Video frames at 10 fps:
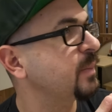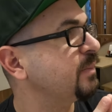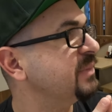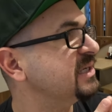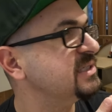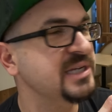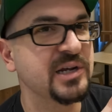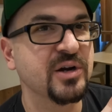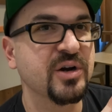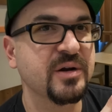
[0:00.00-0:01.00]

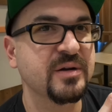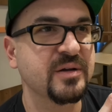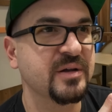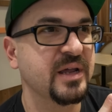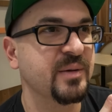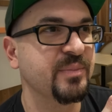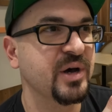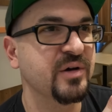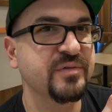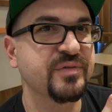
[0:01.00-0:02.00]
mid-tier and
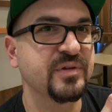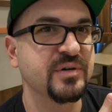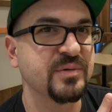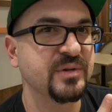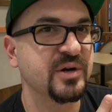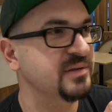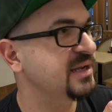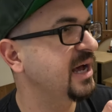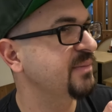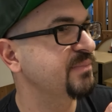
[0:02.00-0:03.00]
above, and they're
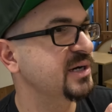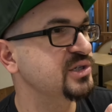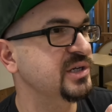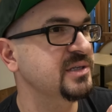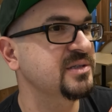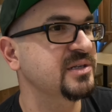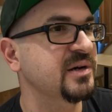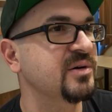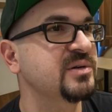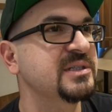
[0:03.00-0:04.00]
not budget,
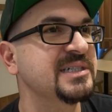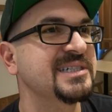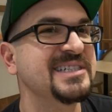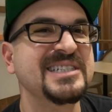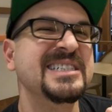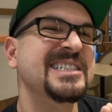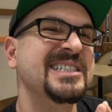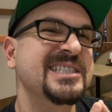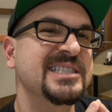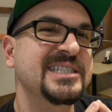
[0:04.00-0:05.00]
so
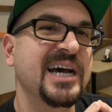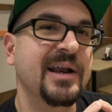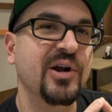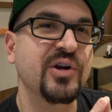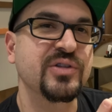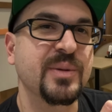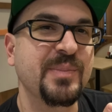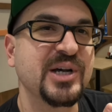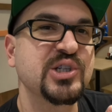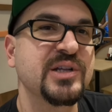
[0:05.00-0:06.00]
it's kind of hurting the
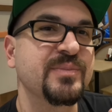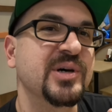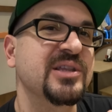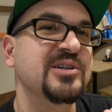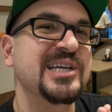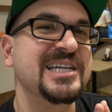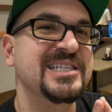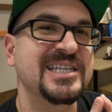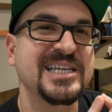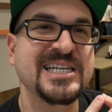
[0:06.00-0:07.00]
budget, but they're tasty.